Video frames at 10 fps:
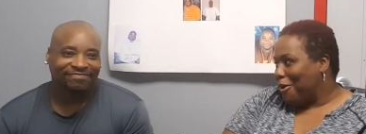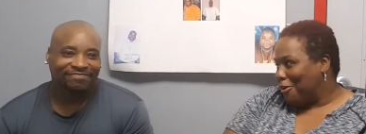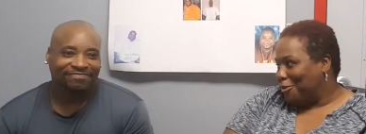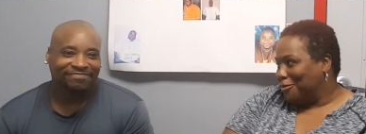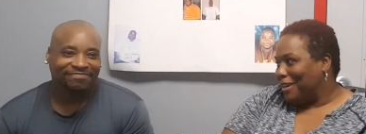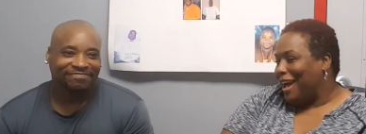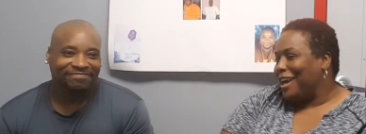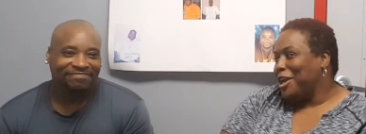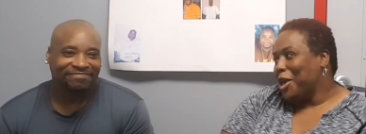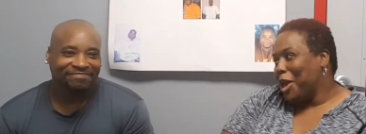Speaker 1: Oh,
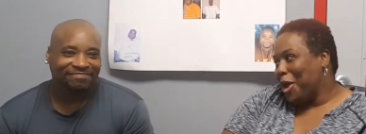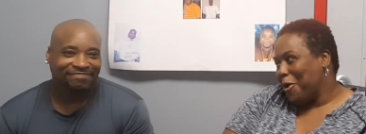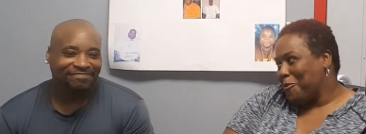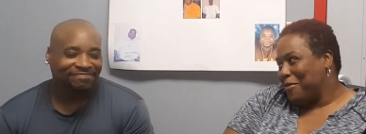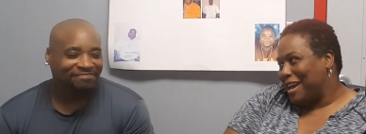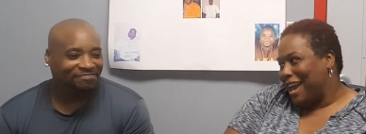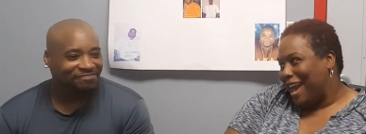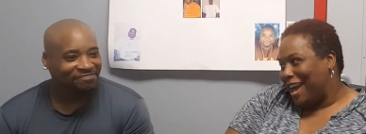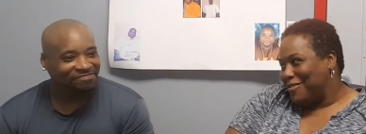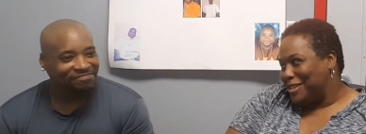I hear we
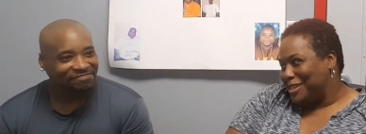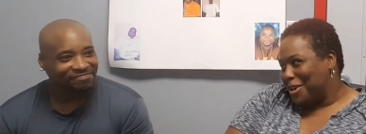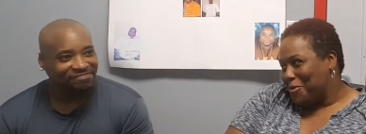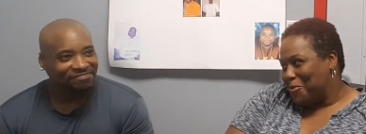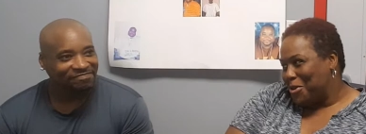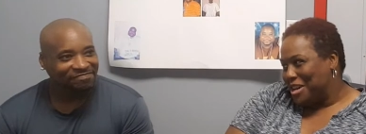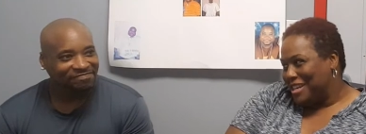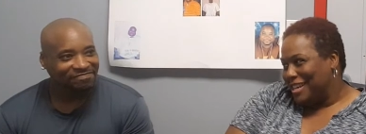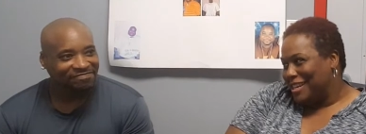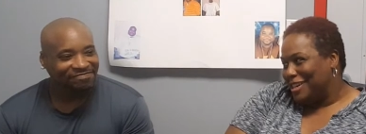have
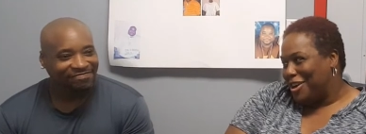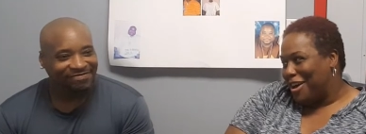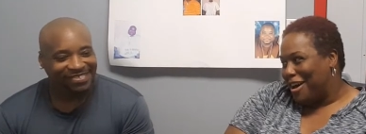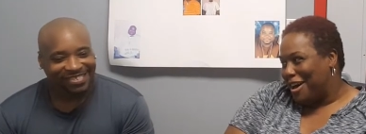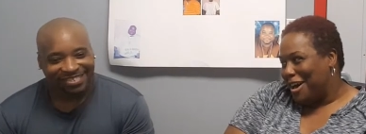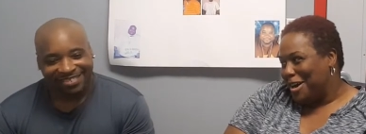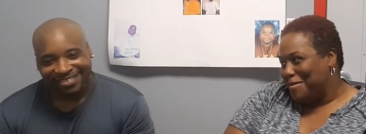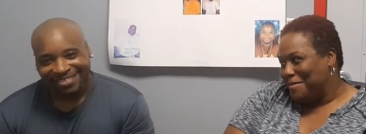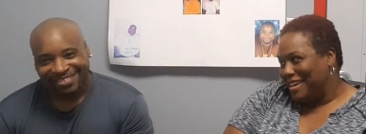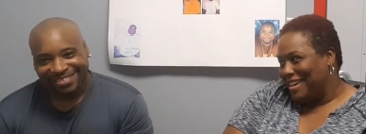someone in
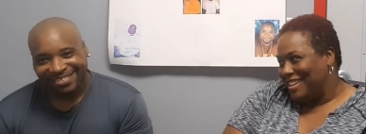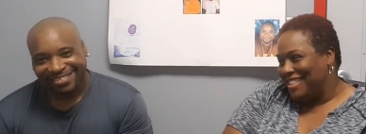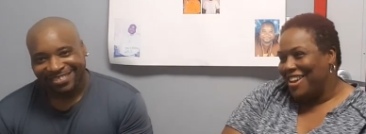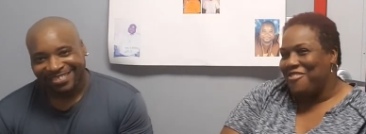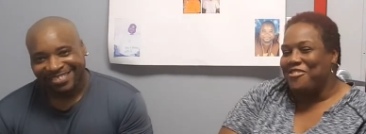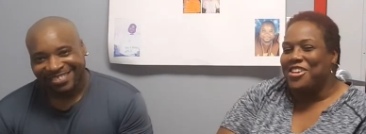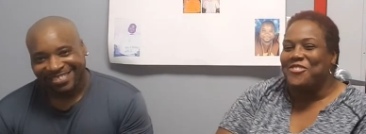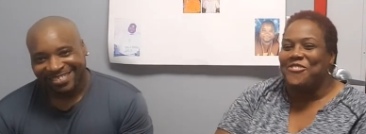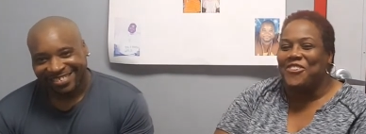common that we